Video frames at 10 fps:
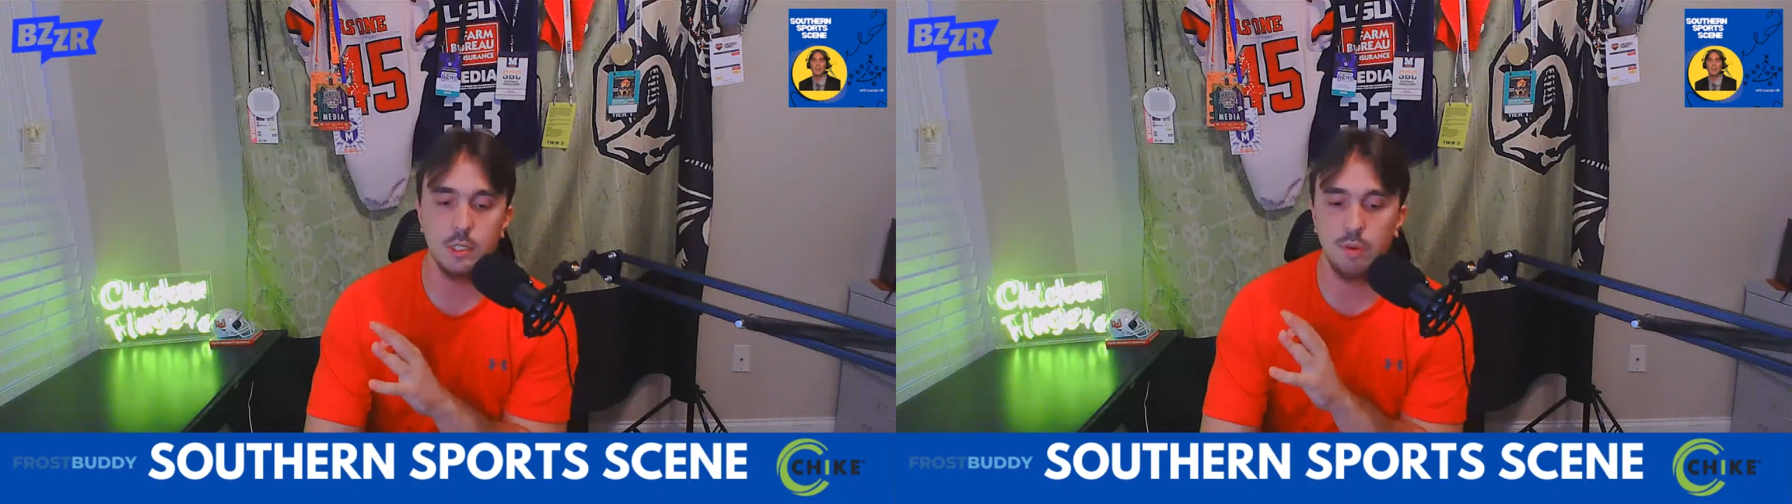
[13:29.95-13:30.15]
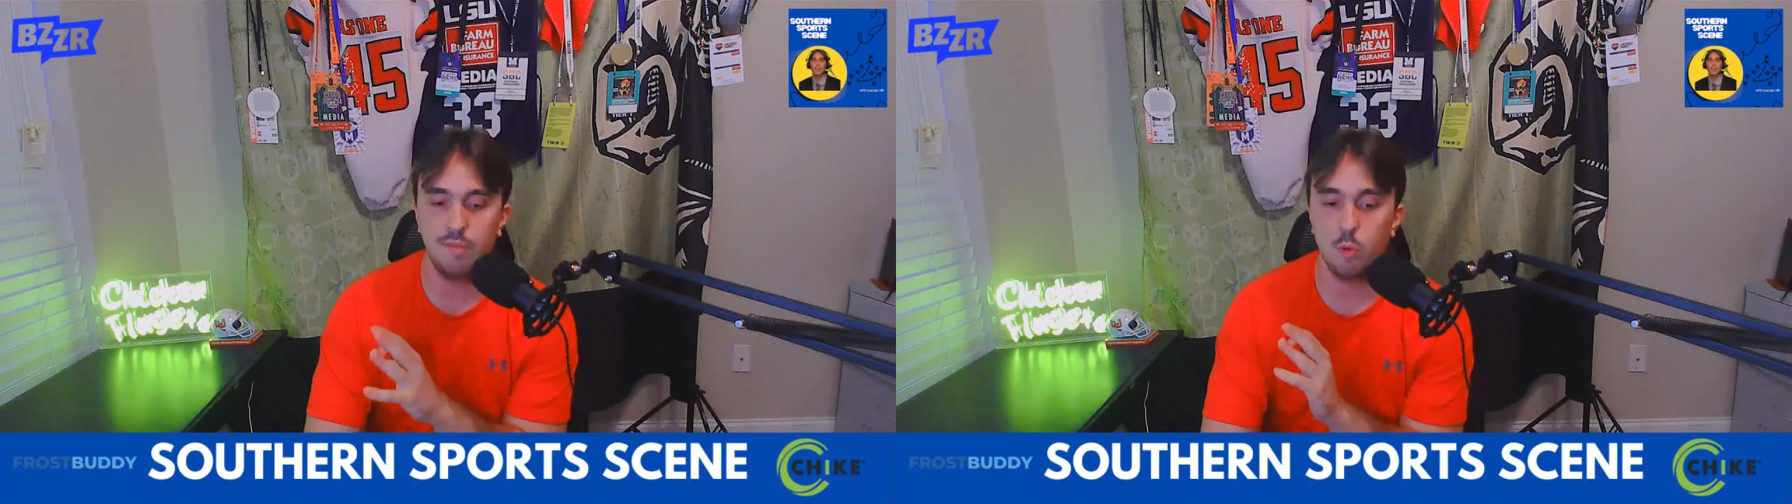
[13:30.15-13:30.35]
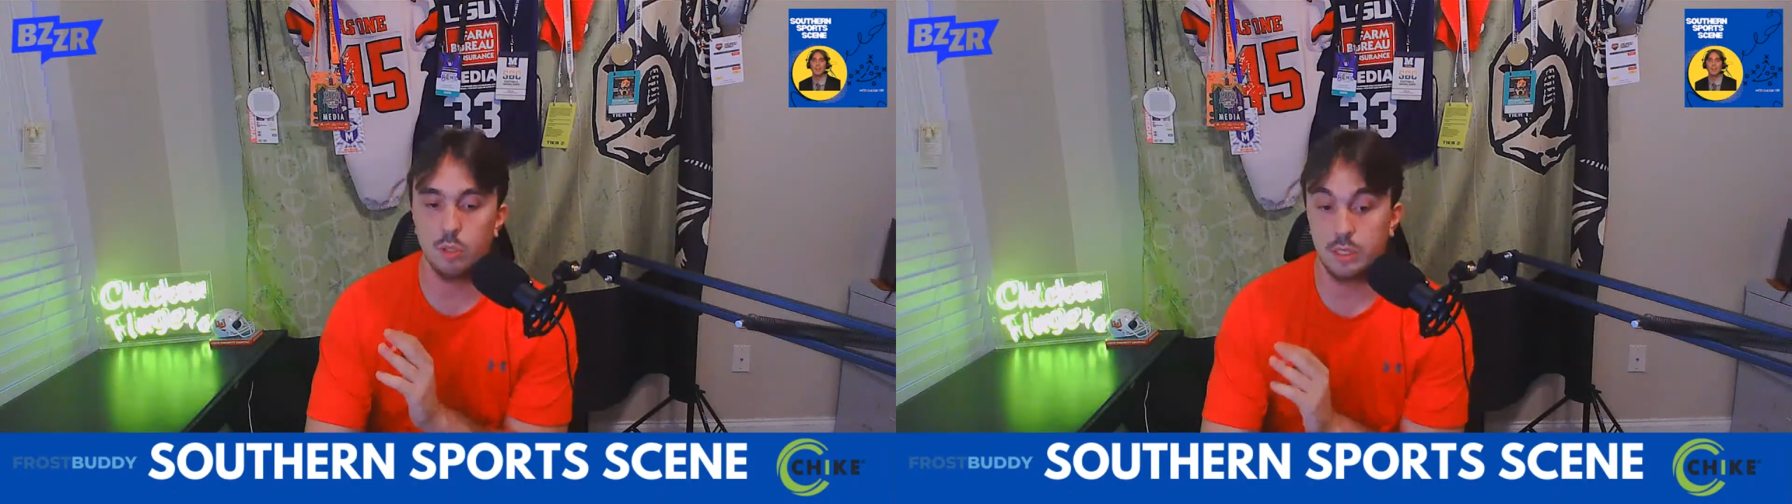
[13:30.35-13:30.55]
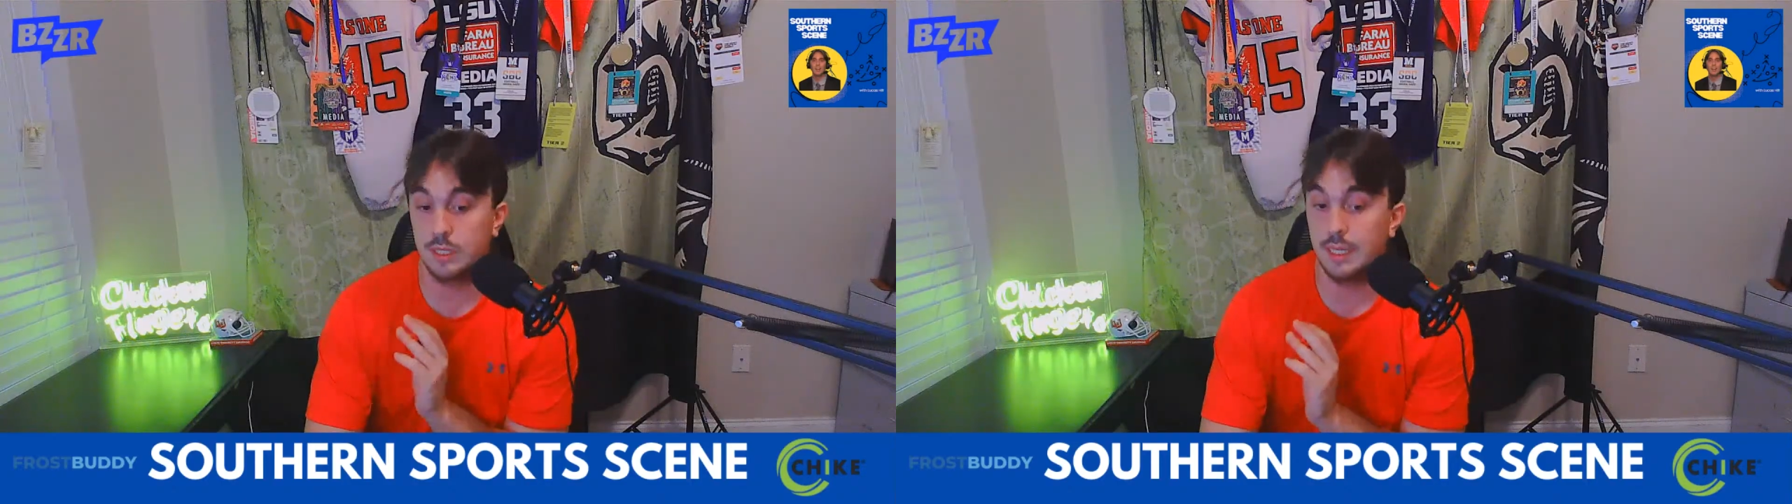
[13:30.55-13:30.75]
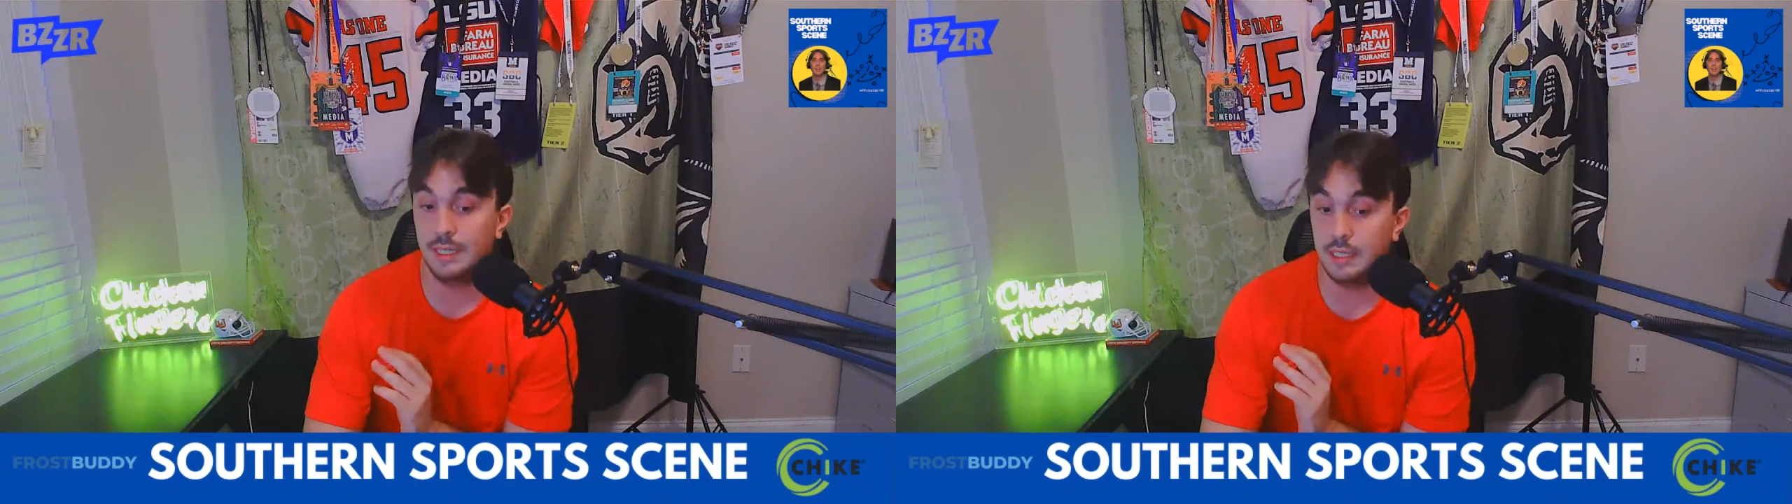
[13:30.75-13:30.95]
before the
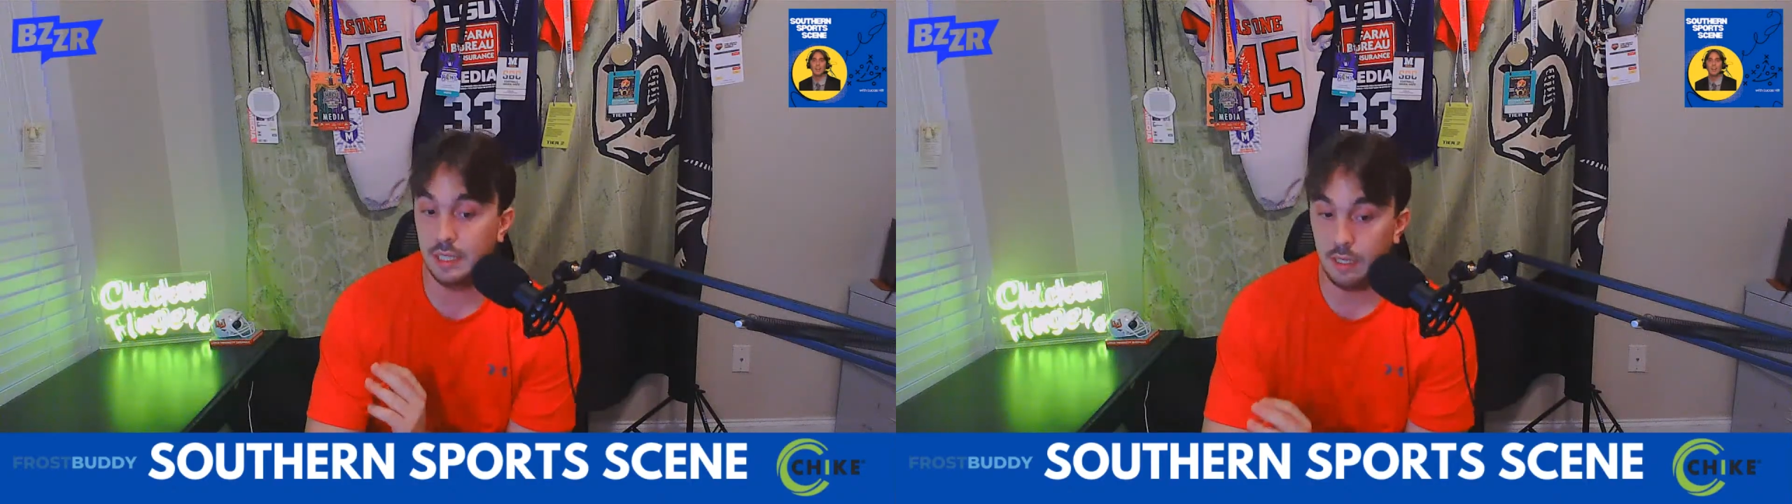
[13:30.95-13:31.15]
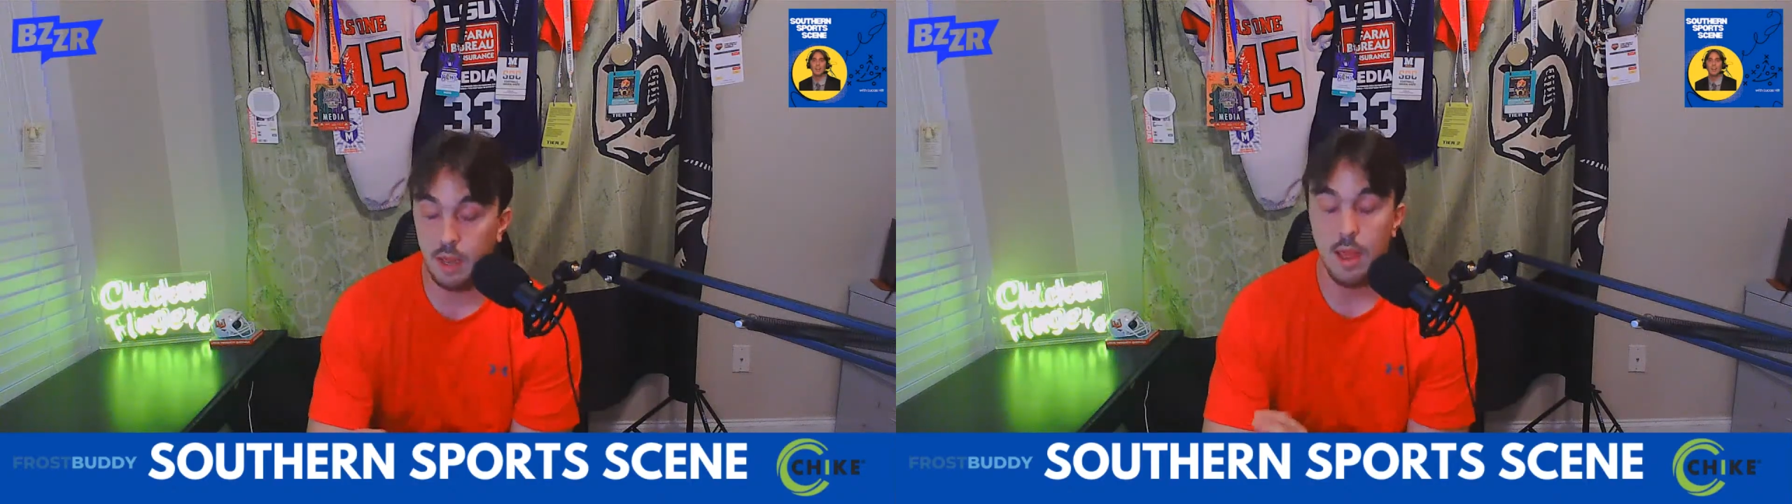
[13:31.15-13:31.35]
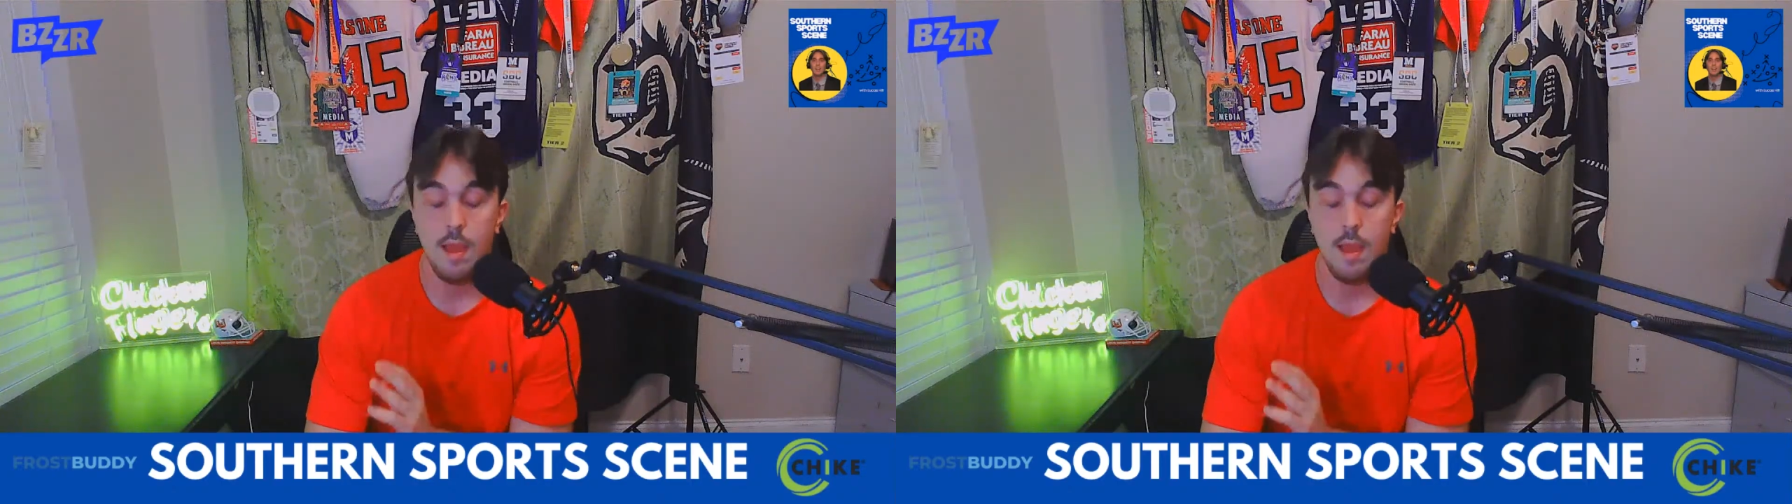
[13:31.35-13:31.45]
season,